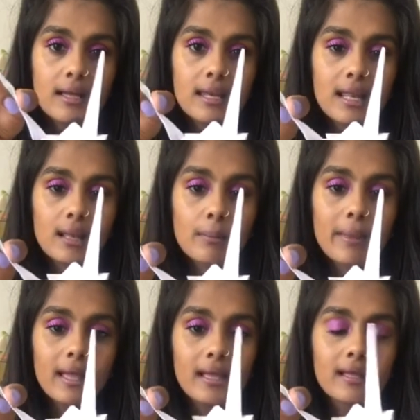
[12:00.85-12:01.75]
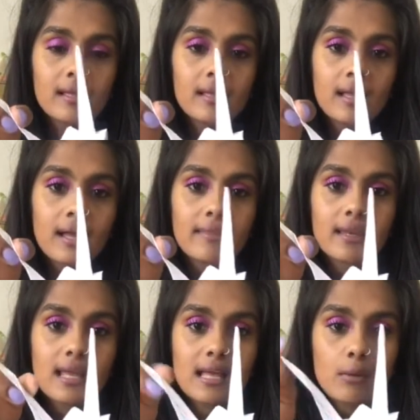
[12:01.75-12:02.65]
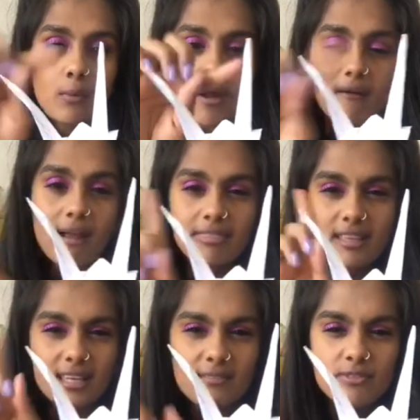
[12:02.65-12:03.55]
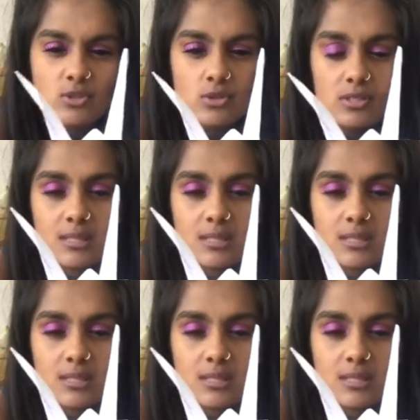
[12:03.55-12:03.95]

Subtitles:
a little bit, and then where I think it suits,